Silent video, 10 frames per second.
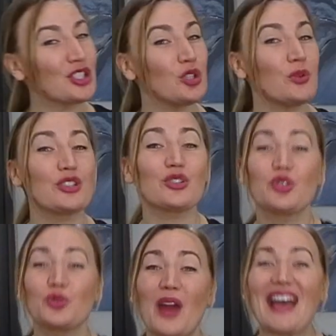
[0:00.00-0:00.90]
2 is
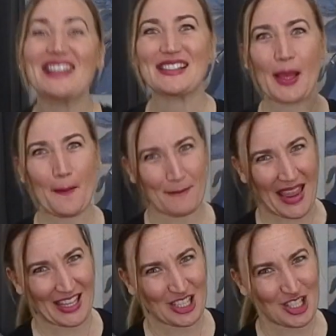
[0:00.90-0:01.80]
stress
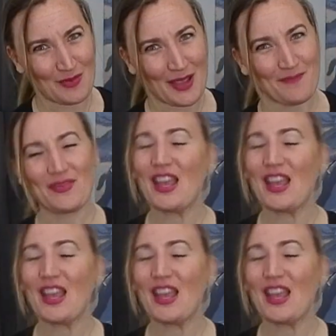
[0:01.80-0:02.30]
management.